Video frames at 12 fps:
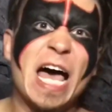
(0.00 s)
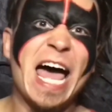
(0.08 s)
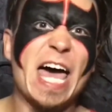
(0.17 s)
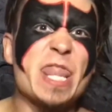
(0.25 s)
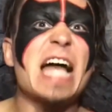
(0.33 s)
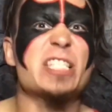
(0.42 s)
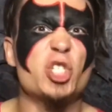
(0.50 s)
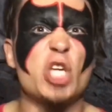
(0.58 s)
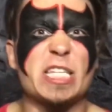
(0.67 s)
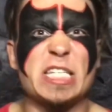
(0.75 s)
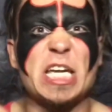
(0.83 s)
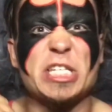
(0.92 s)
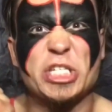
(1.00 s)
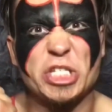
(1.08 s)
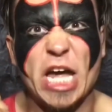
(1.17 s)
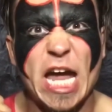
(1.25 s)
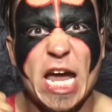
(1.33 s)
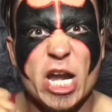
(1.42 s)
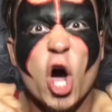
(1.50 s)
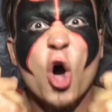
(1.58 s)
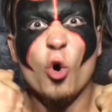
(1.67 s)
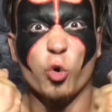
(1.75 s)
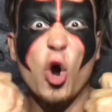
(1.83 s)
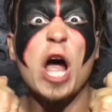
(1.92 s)
and that's just his skin
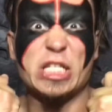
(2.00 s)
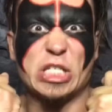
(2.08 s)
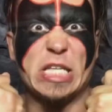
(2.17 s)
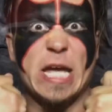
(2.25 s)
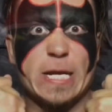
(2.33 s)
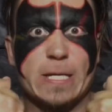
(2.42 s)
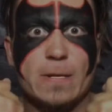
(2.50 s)
rusting.